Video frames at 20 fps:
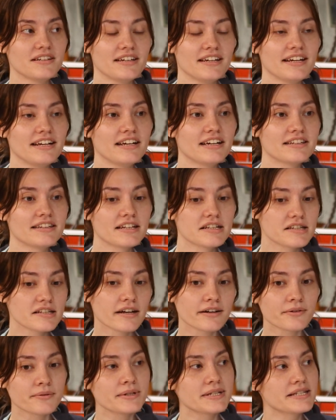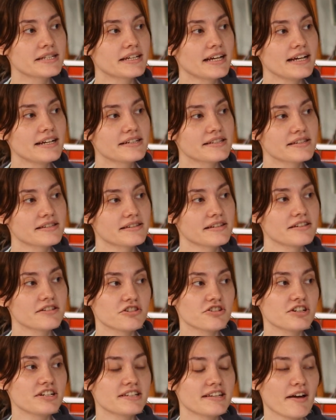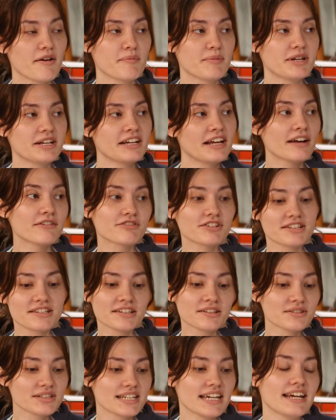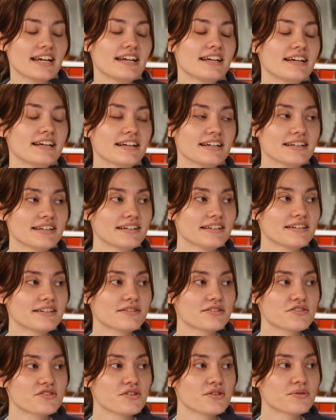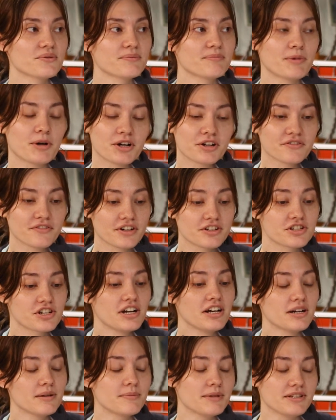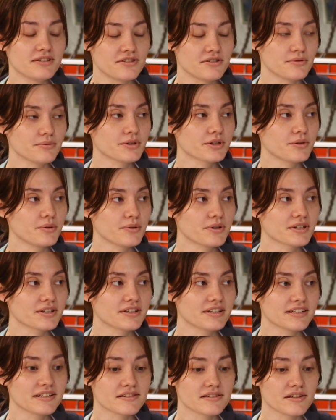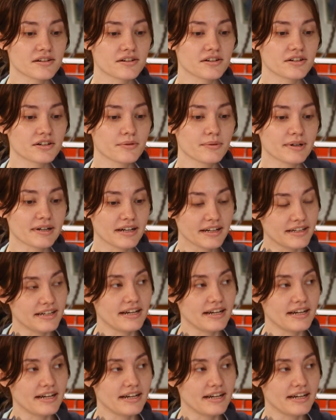And that's not always the case. History is happening every single day, and so part of our job is to record things that are going on